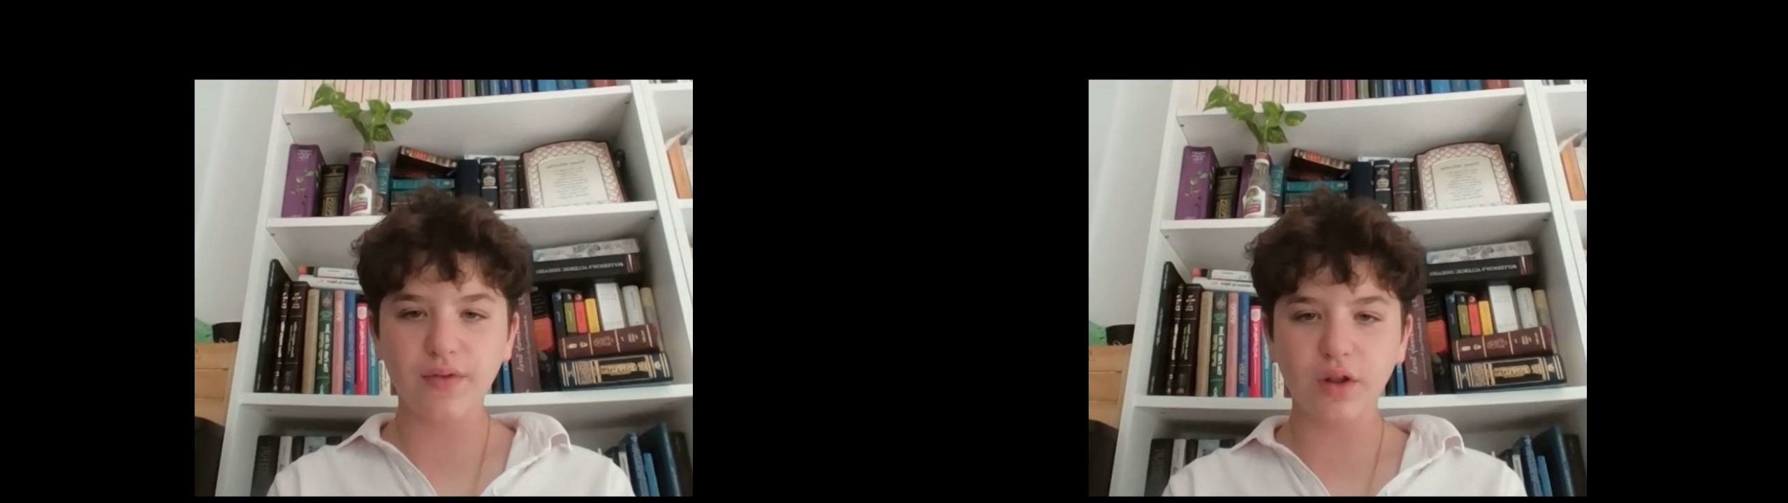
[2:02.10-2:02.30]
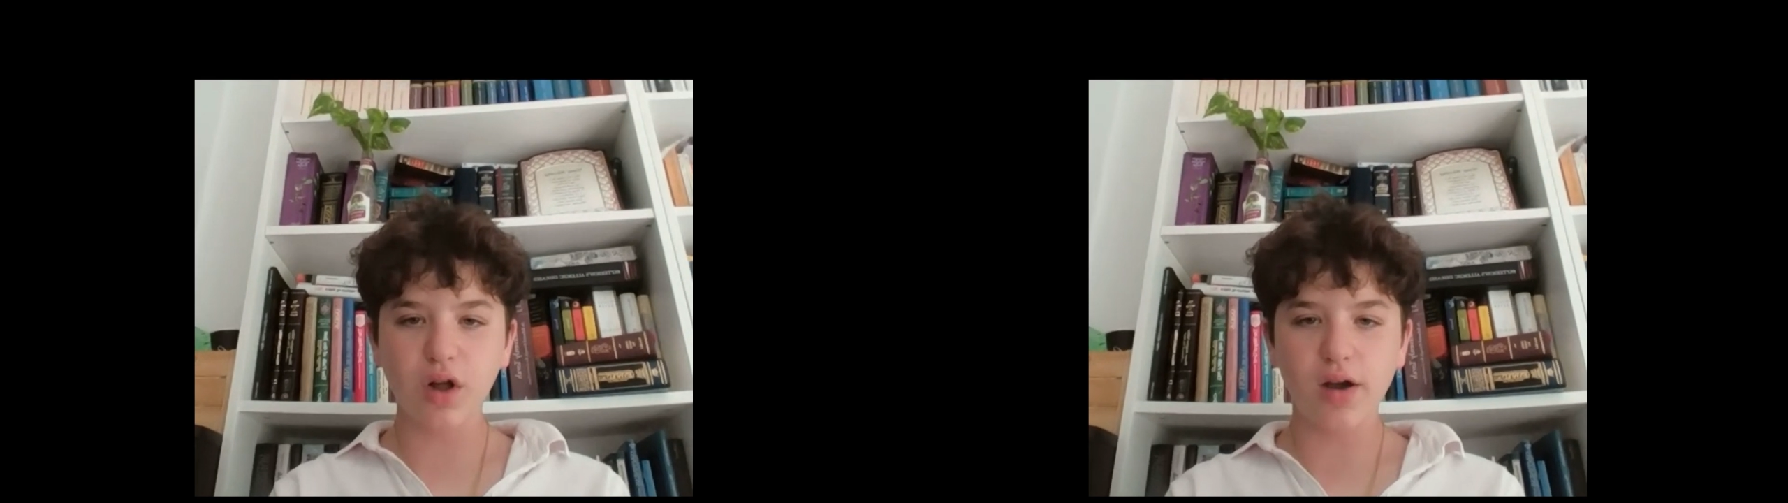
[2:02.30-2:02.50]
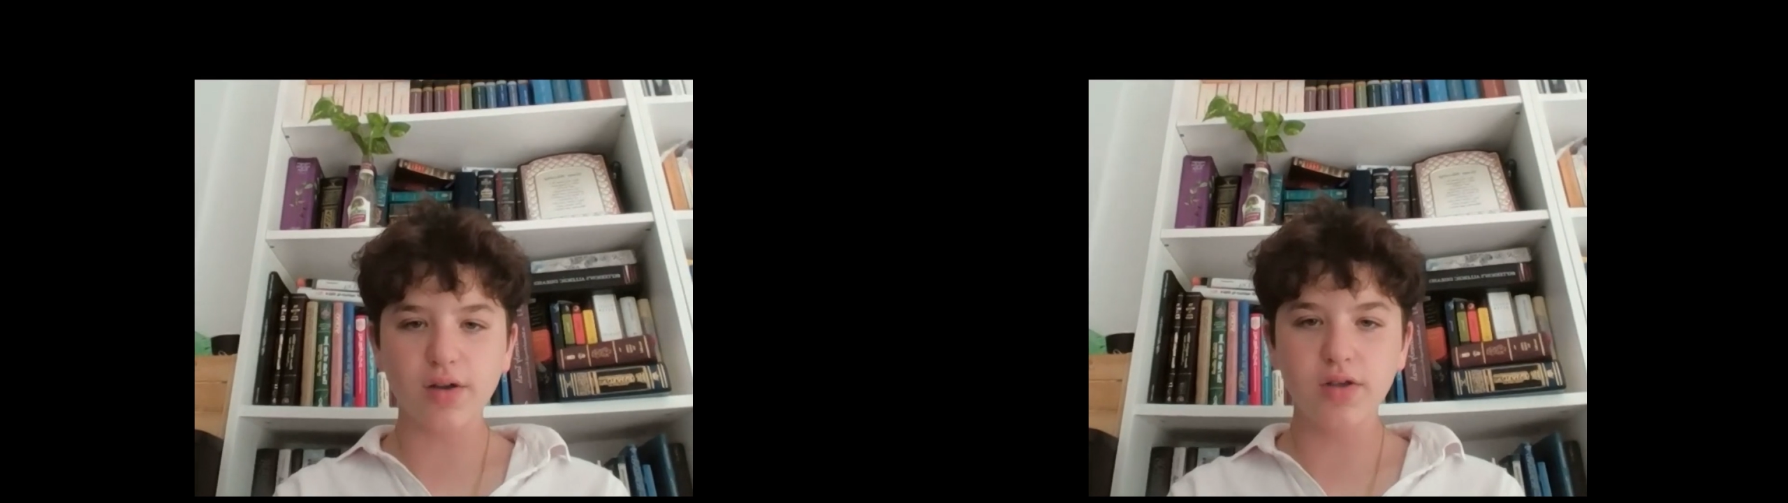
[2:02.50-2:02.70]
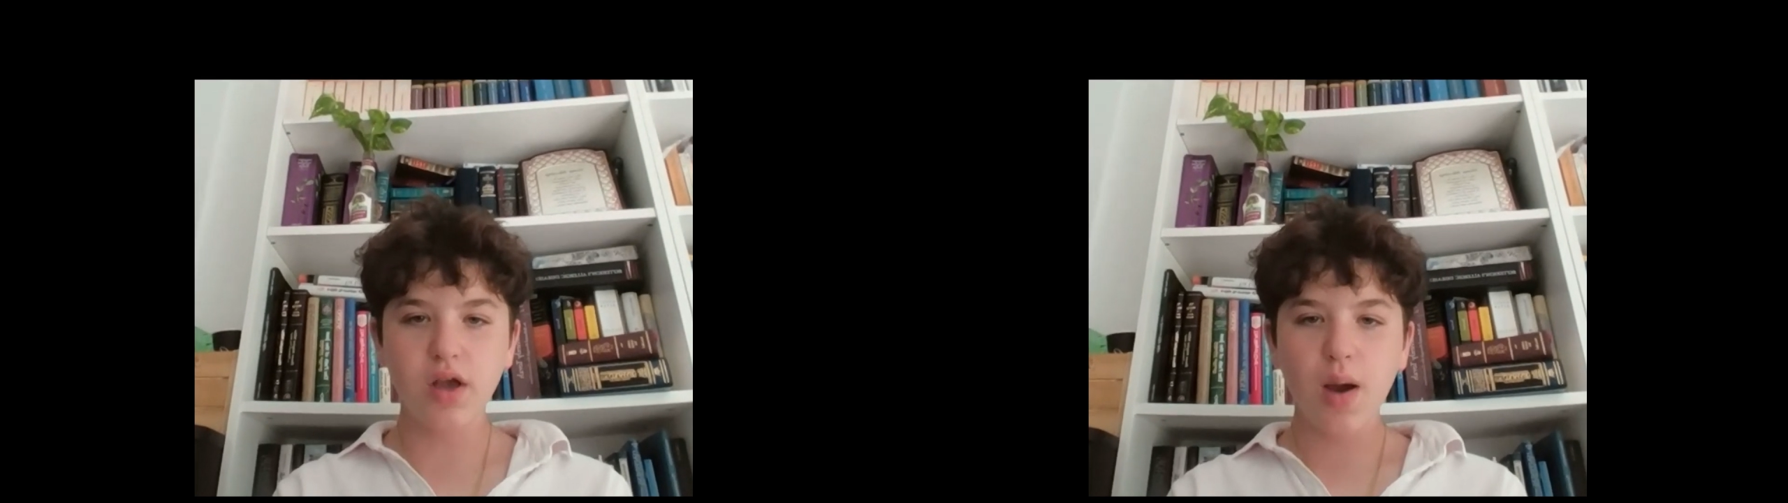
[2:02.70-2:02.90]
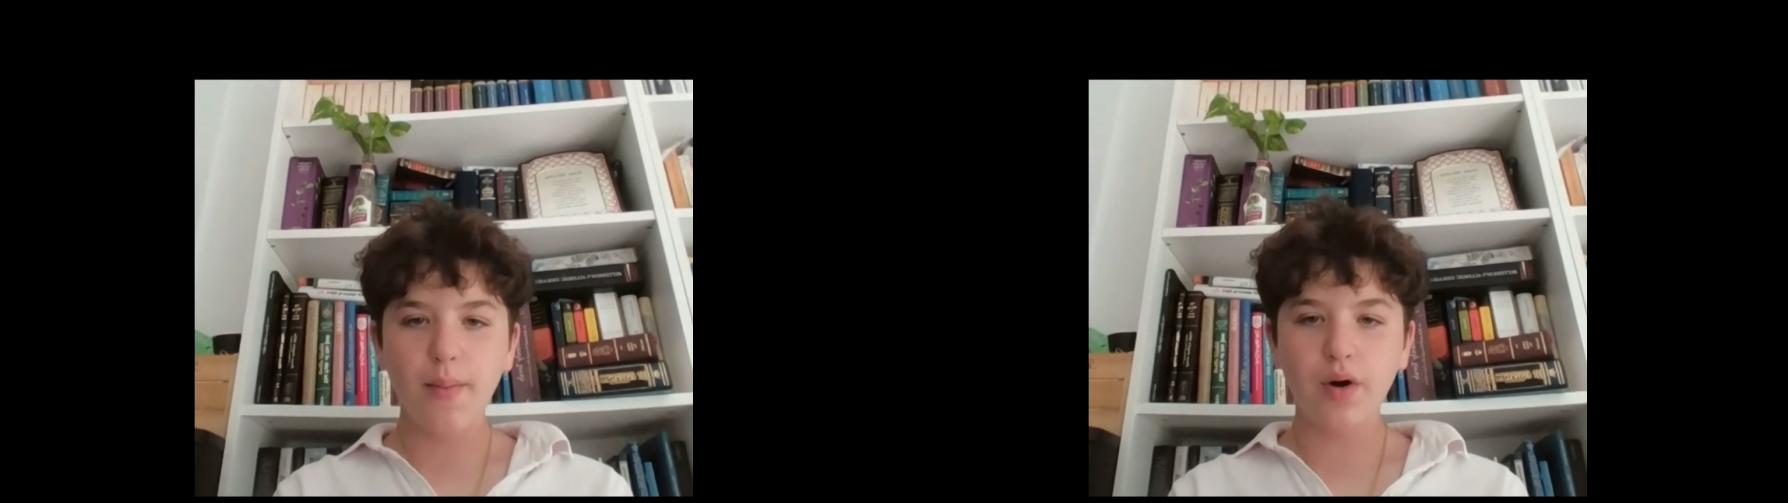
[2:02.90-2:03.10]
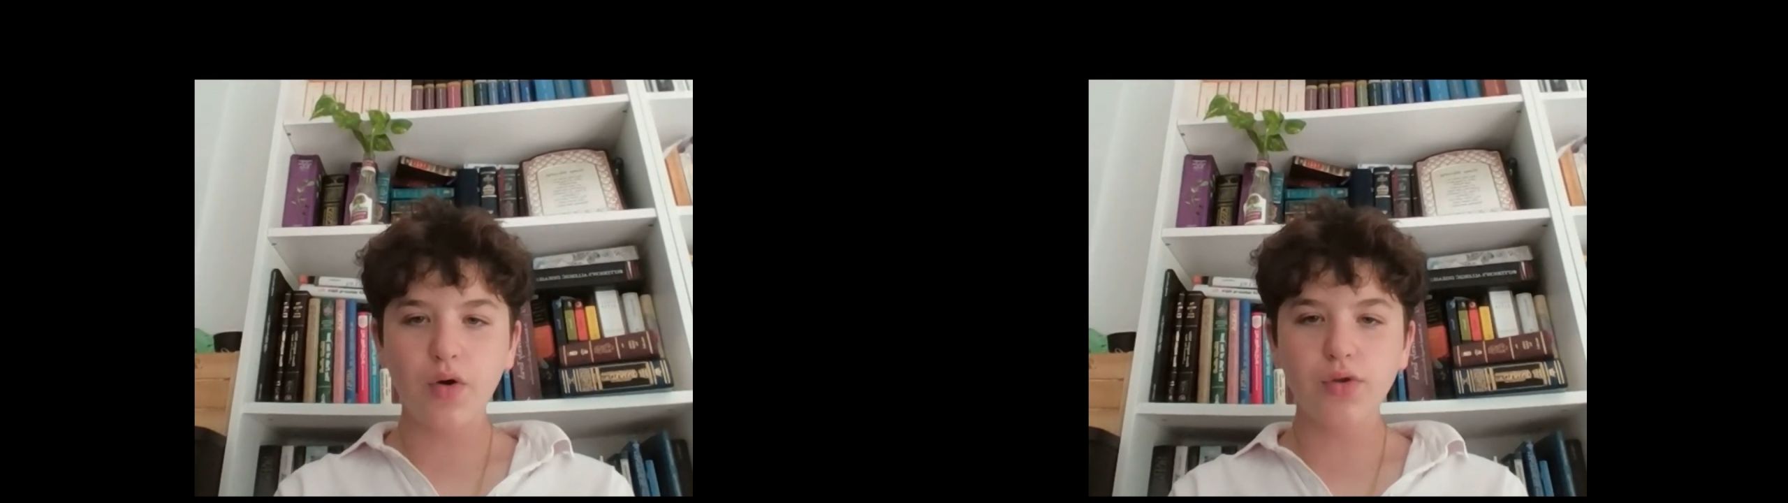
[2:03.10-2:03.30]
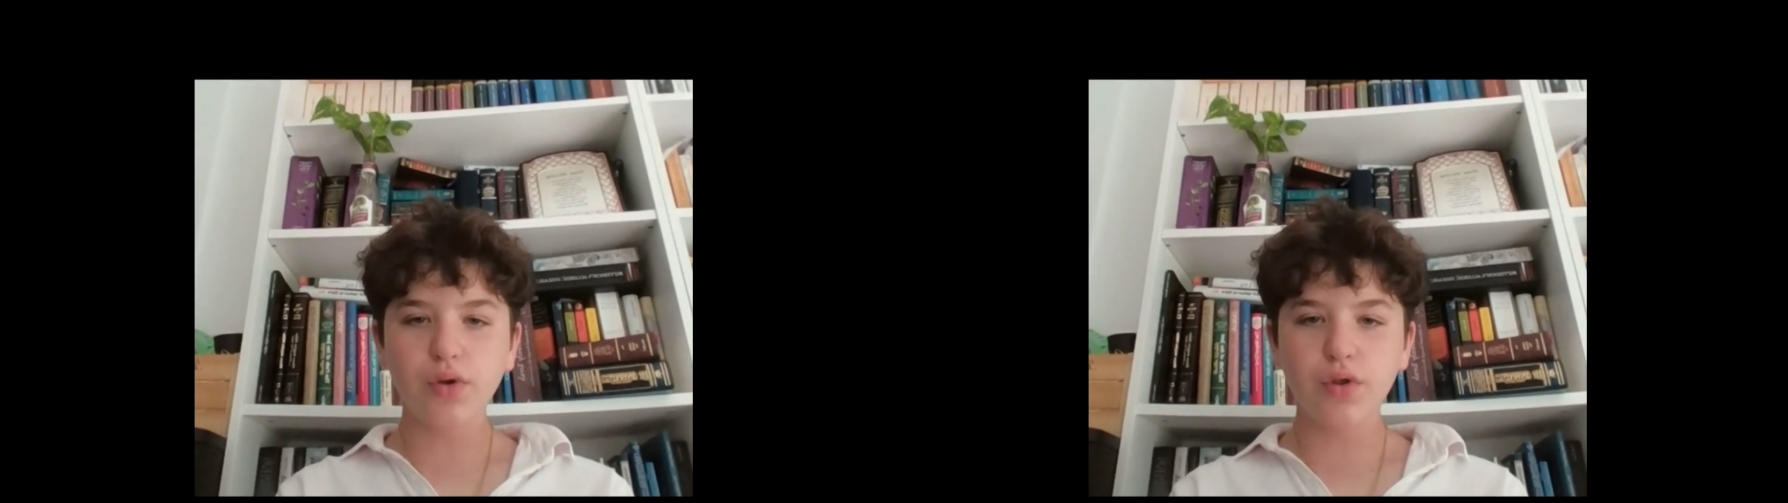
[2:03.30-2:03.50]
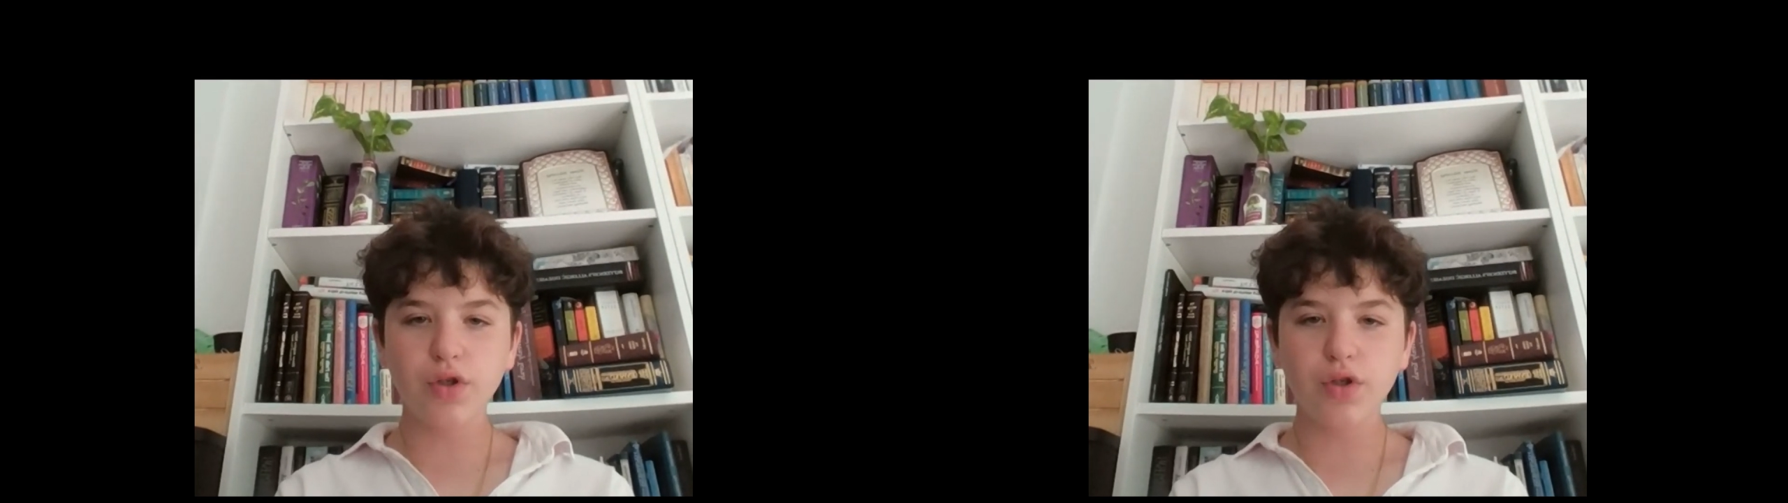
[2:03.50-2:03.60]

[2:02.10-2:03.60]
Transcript: of the laws, but also